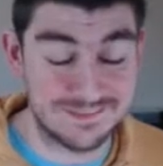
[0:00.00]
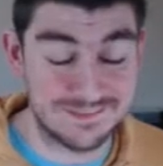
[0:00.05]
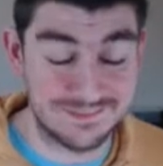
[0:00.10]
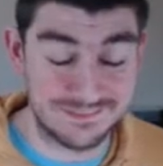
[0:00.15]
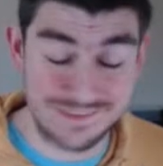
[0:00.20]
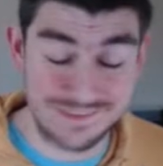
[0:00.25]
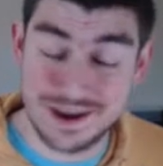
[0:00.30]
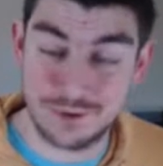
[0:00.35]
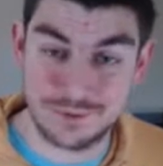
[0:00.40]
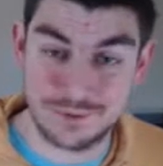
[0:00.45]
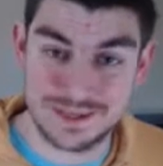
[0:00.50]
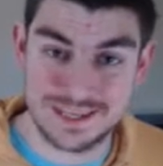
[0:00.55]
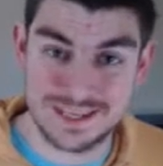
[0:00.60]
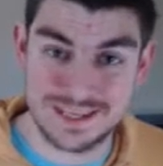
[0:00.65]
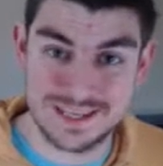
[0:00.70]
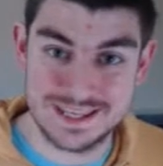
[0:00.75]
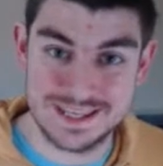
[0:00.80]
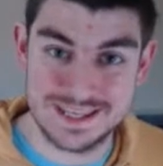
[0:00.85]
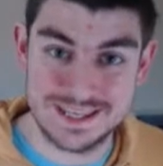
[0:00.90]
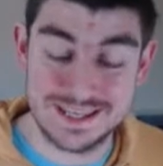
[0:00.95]
very
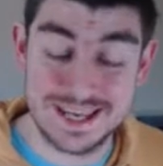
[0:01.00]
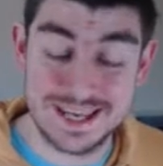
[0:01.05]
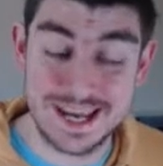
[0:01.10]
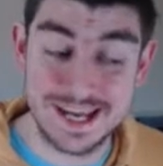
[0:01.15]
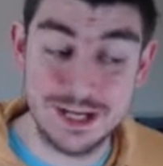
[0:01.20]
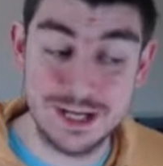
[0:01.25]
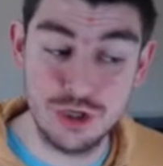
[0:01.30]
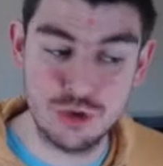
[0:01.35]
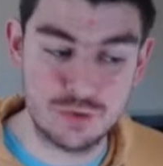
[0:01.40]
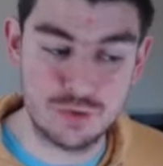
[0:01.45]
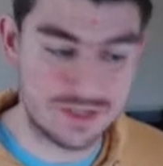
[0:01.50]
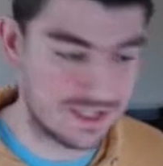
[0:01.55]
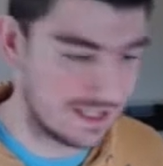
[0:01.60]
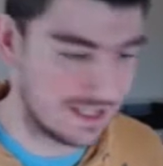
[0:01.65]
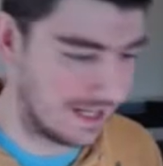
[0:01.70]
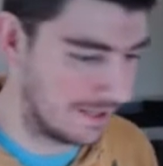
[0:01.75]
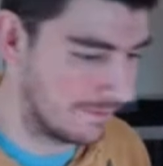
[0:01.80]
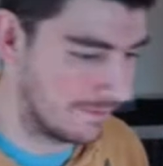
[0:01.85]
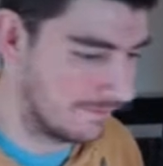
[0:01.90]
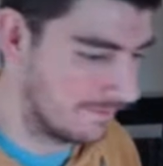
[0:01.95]
interesting.
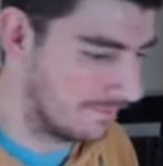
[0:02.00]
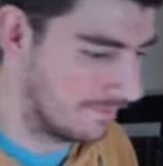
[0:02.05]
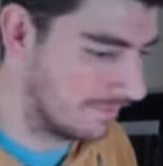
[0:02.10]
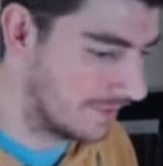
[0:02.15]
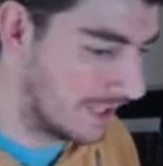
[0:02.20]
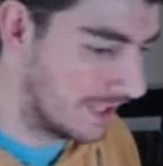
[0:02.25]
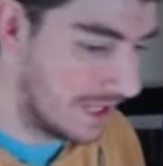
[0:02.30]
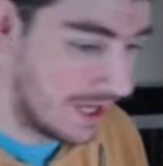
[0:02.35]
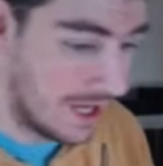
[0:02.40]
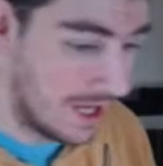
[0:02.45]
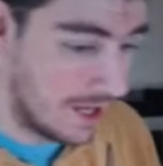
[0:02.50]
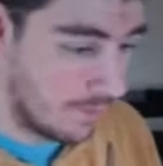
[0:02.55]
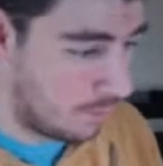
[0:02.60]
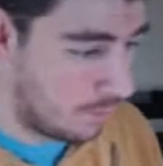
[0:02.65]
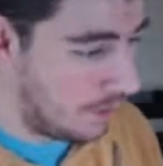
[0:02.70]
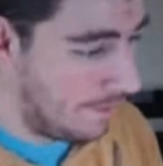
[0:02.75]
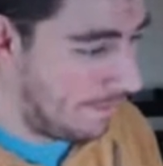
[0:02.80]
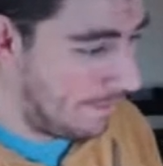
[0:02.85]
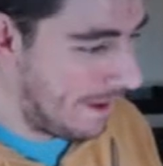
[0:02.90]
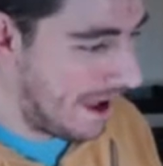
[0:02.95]

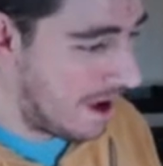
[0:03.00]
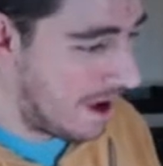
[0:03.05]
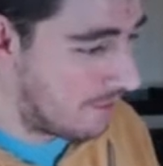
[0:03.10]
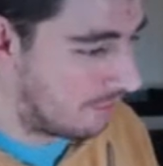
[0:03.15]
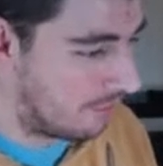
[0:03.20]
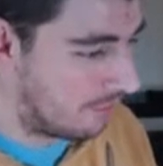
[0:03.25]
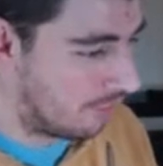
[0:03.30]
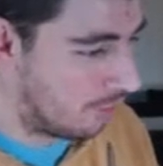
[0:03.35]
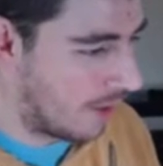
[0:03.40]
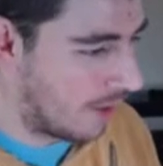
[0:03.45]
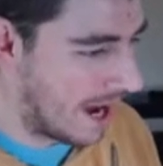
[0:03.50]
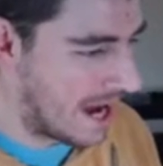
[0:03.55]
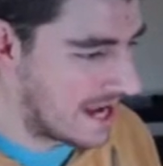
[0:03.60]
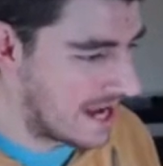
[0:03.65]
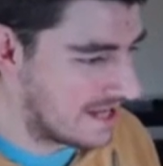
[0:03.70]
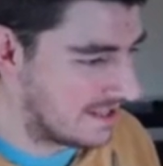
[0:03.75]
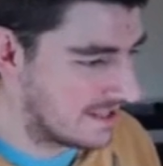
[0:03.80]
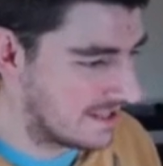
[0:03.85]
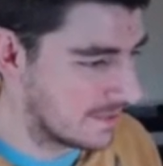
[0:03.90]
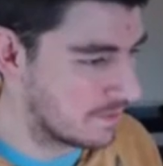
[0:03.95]
Prepare for a
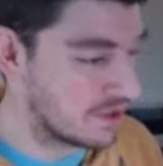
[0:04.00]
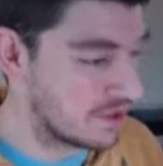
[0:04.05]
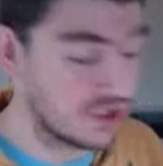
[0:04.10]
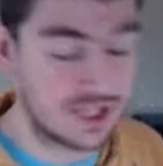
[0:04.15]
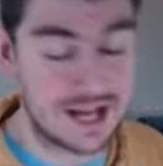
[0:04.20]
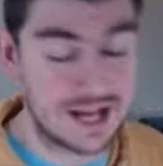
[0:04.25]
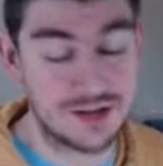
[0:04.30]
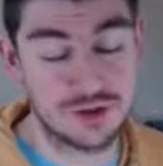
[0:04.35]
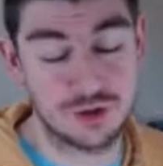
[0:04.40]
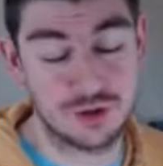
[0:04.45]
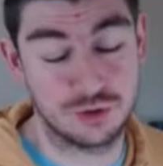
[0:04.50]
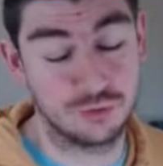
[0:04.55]
substantial